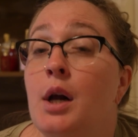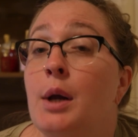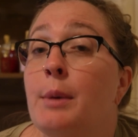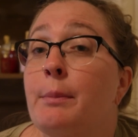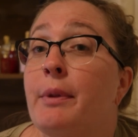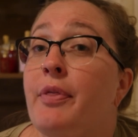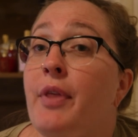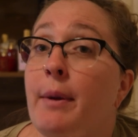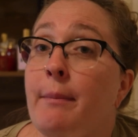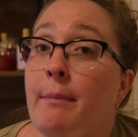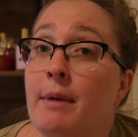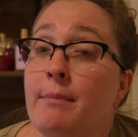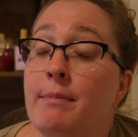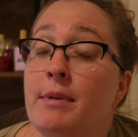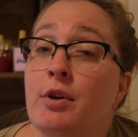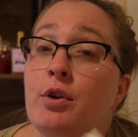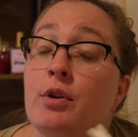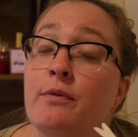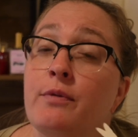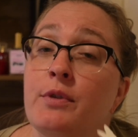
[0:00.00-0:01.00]
but that might
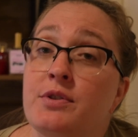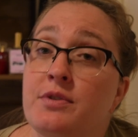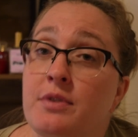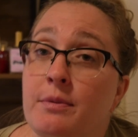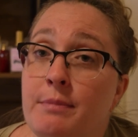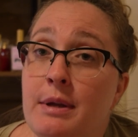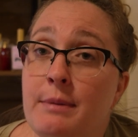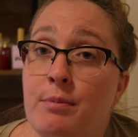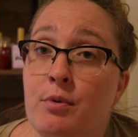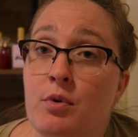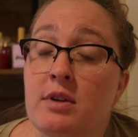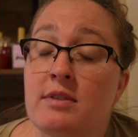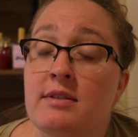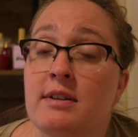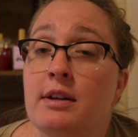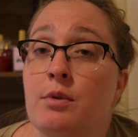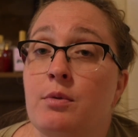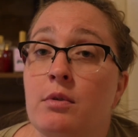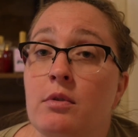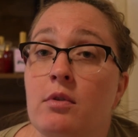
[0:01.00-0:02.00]
be good for some people, because
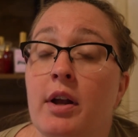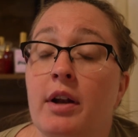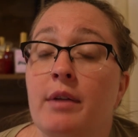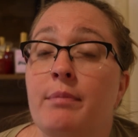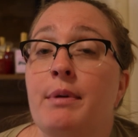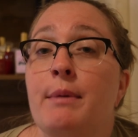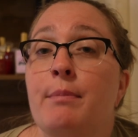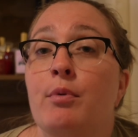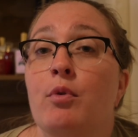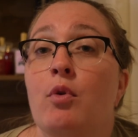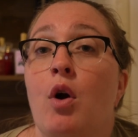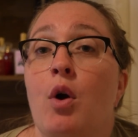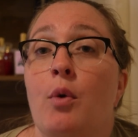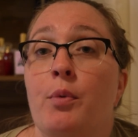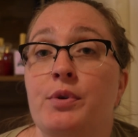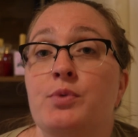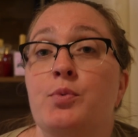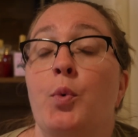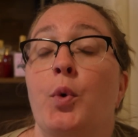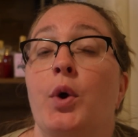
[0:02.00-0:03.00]
I know a lot of people are
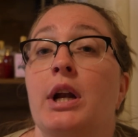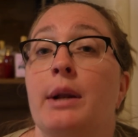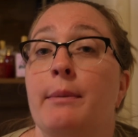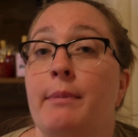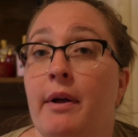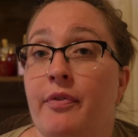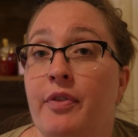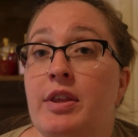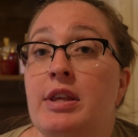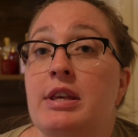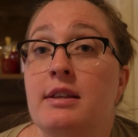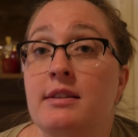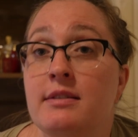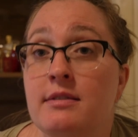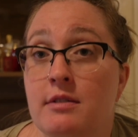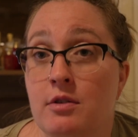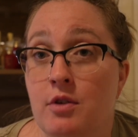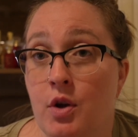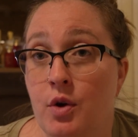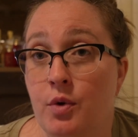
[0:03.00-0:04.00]
always worried about the
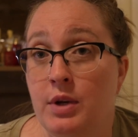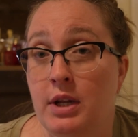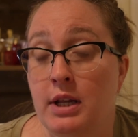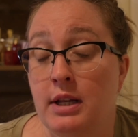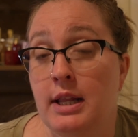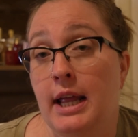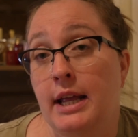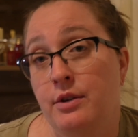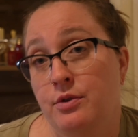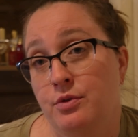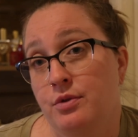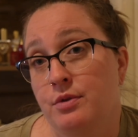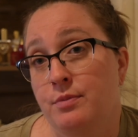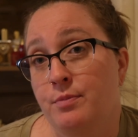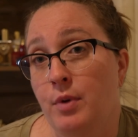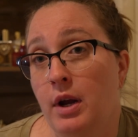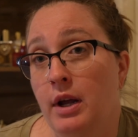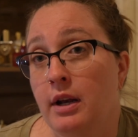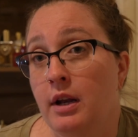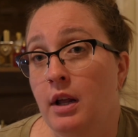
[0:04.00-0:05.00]
yeast note in the angel's
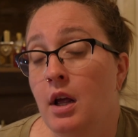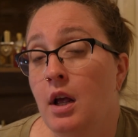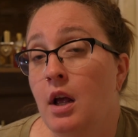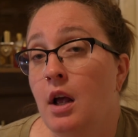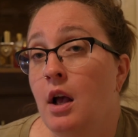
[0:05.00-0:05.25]
bread.